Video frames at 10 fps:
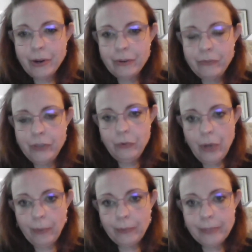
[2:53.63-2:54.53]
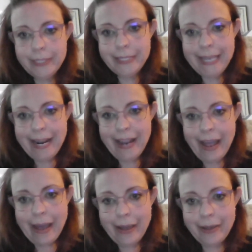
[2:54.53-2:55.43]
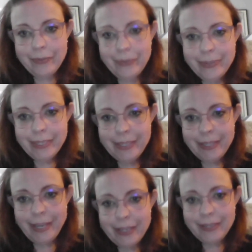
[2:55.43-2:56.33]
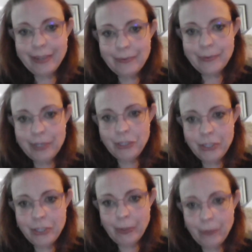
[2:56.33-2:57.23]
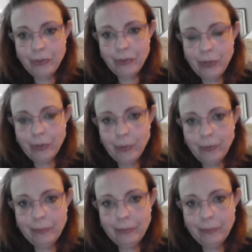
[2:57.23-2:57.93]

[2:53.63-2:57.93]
are a few notes that I have that I want to share with you.